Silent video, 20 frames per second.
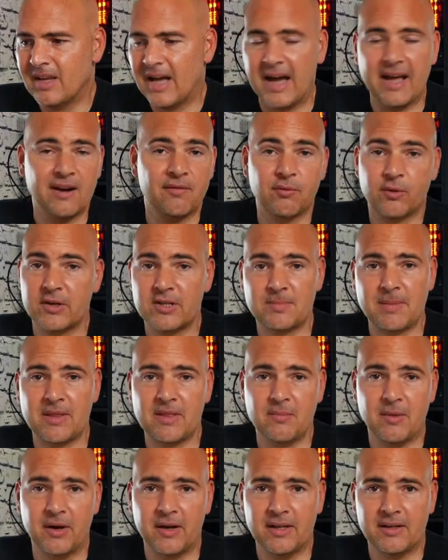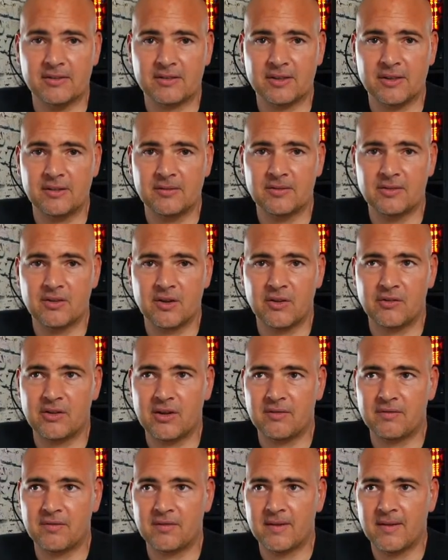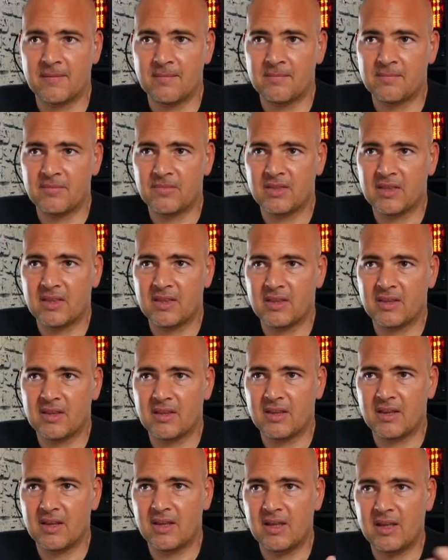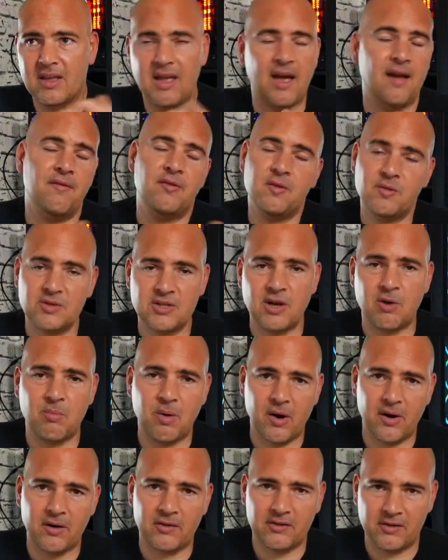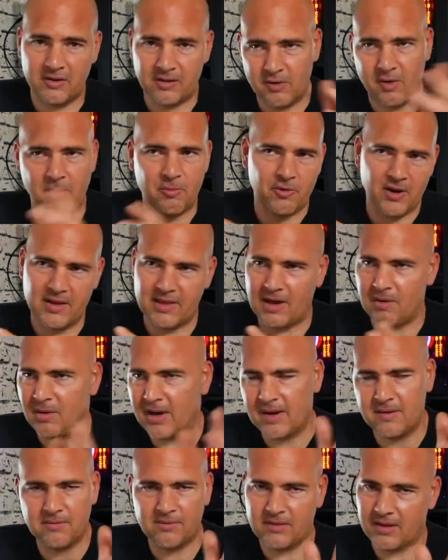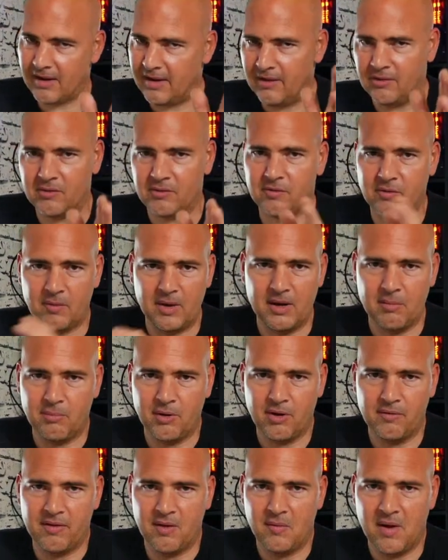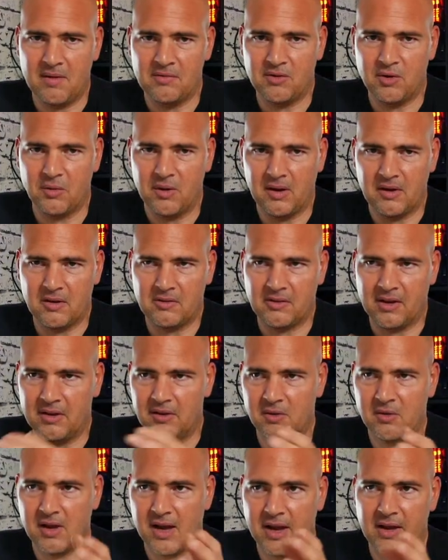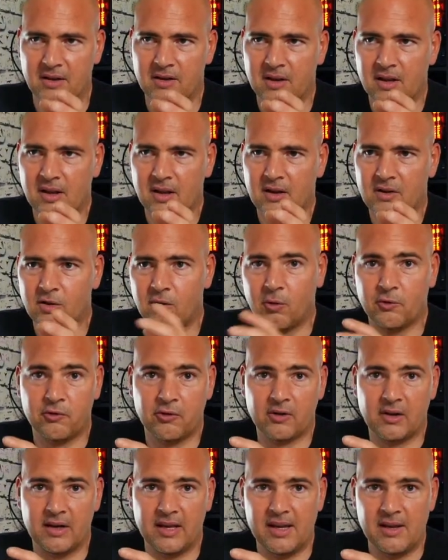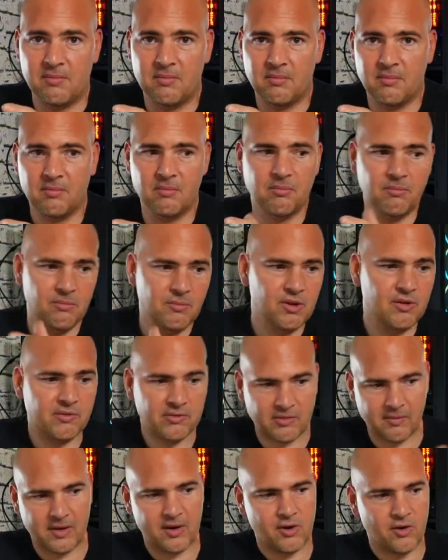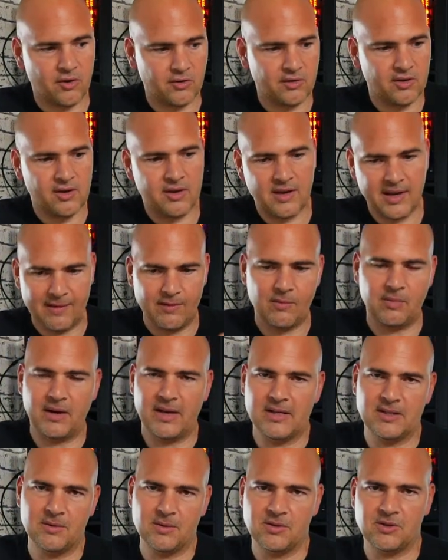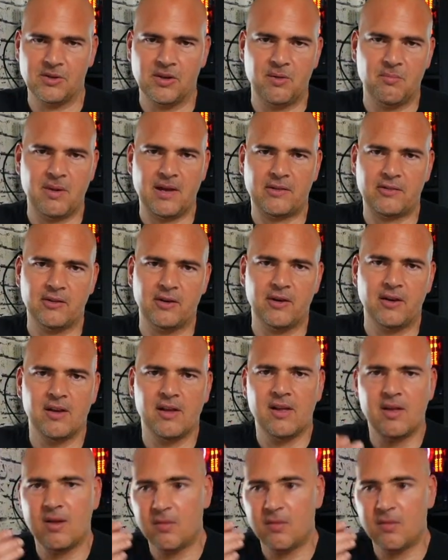And I've already spent the money, so it's not as if... Yeah, if you can sell parts and you upgrade that way, that is, for me, the perfect way of doing it, because then you can logically move something on and replace it with something better.